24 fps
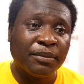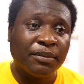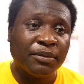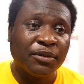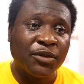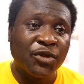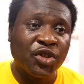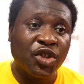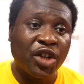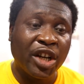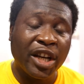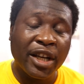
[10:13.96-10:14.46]

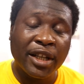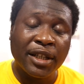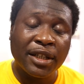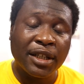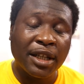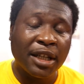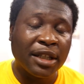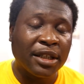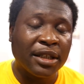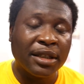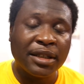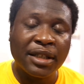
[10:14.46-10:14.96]
trend
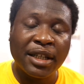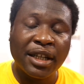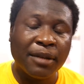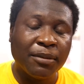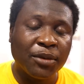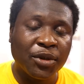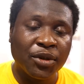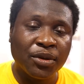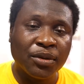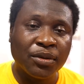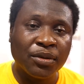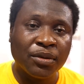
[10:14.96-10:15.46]
anytime
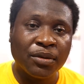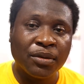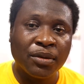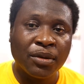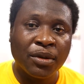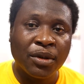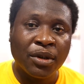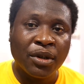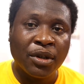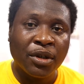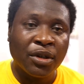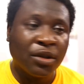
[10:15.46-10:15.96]
soon.
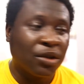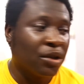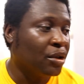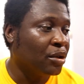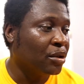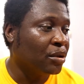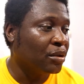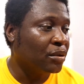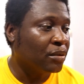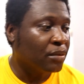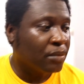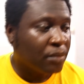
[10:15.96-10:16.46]
So